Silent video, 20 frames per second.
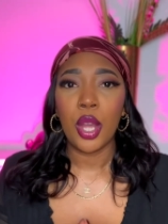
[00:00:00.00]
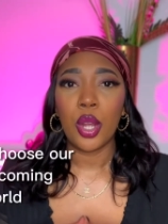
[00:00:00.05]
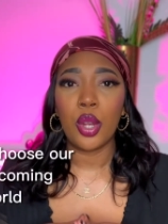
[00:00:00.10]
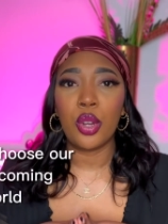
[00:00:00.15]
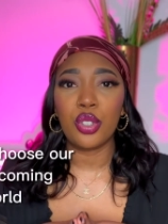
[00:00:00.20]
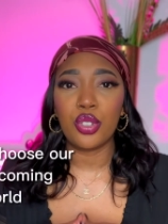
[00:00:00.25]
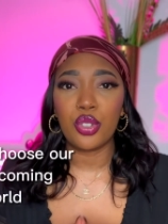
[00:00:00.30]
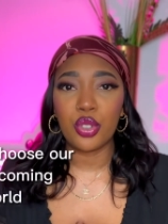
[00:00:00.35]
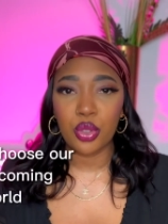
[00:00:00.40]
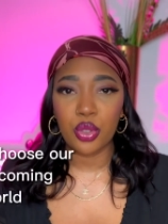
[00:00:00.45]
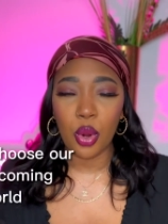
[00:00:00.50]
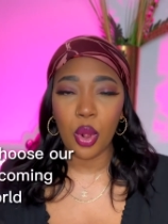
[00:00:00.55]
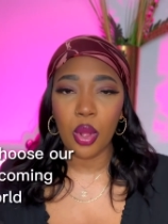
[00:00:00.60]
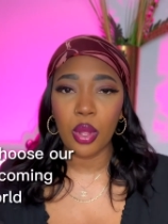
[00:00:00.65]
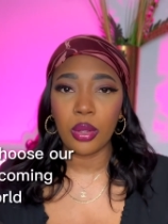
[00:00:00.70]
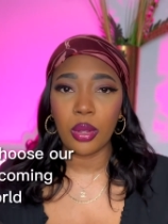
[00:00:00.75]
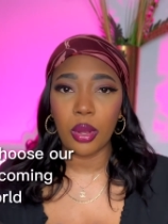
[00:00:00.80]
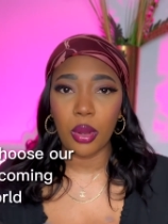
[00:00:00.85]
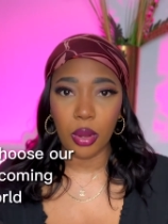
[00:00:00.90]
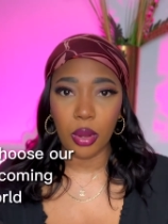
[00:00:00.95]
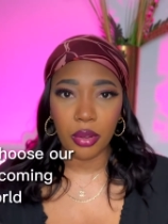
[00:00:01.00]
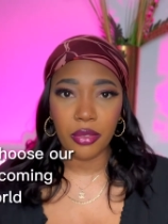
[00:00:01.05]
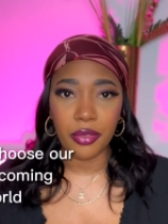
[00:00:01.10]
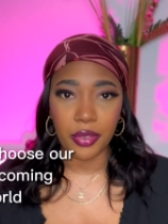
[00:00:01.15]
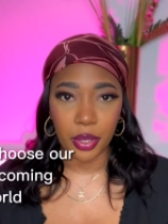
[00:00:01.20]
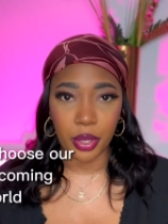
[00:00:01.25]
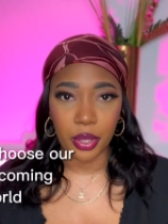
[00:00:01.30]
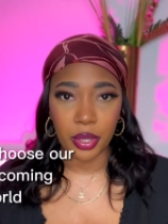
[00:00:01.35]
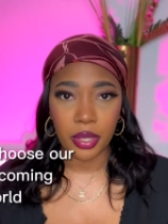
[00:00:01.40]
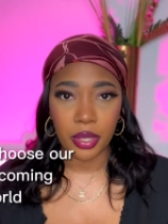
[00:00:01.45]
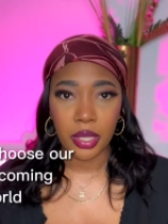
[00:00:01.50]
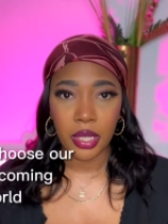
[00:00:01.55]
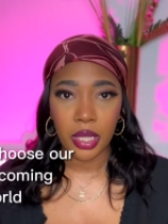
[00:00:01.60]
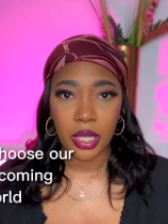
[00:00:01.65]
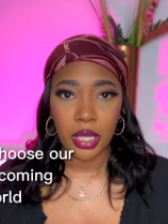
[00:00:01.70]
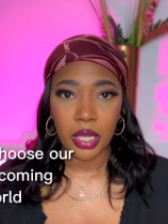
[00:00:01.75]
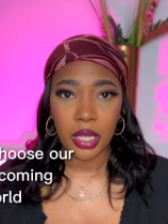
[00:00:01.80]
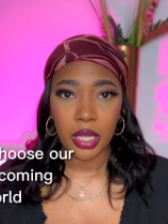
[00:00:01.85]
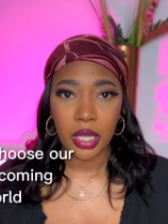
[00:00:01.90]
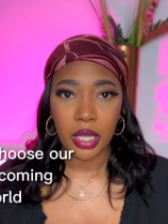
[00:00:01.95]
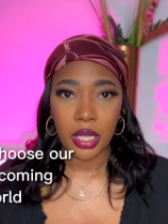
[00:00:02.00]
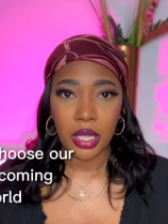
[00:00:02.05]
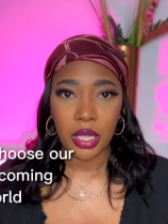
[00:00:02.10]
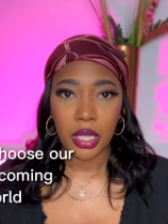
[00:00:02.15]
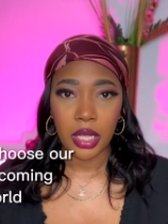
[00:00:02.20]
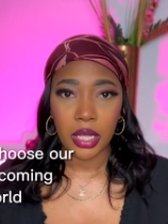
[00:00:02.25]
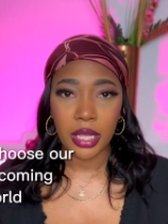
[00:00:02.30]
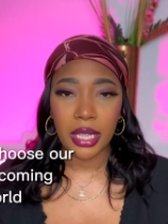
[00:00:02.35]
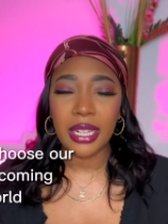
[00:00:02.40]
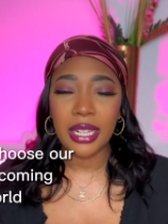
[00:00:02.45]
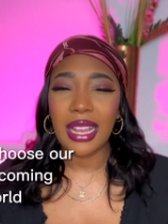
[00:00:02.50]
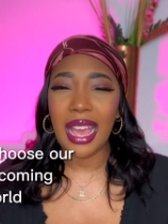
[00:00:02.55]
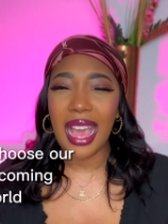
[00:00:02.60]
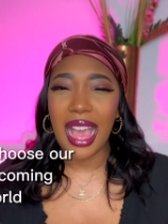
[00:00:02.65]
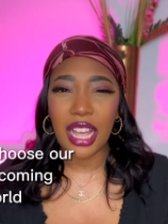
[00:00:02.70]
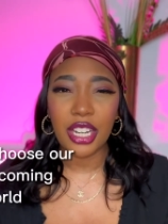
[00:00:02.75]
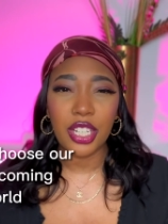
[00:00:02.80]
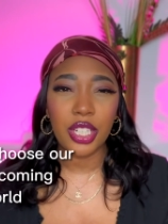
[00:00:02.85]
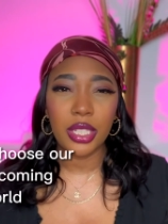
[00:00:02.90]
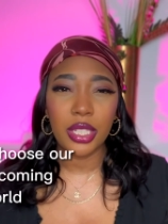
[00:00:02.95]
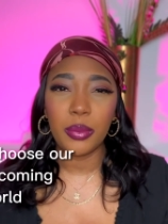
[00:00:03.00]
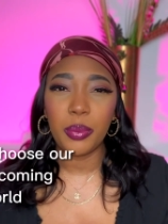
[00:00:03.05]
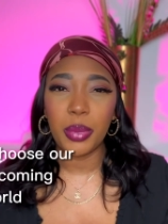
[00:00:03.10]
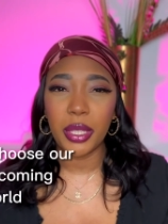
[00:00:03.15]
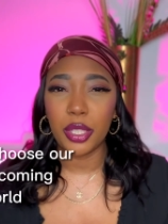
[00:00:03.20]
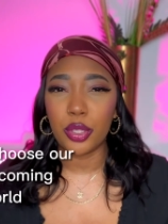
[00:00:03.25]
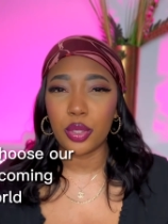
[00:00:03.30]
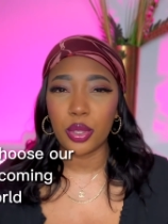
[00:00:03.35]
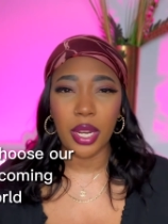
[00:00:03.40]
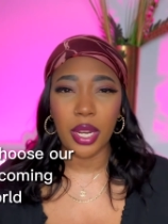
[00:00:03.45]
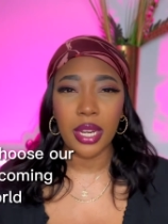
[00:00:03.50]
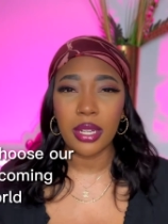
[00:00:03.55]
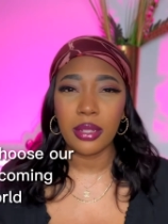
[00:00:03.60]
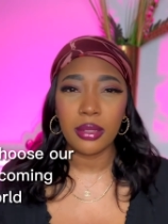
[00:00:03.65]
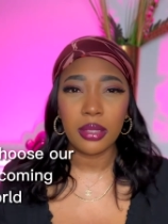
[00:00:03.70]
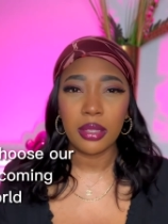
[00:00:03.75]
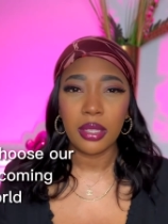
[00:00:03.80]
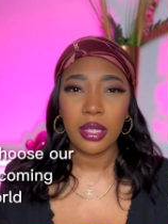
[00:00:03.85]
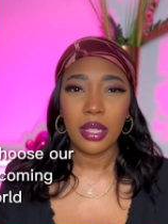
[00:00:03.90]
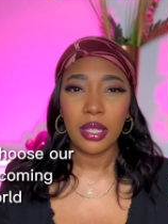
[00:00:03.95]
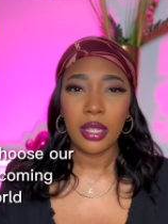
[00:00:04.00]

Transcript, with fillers: control over can actually be a trend.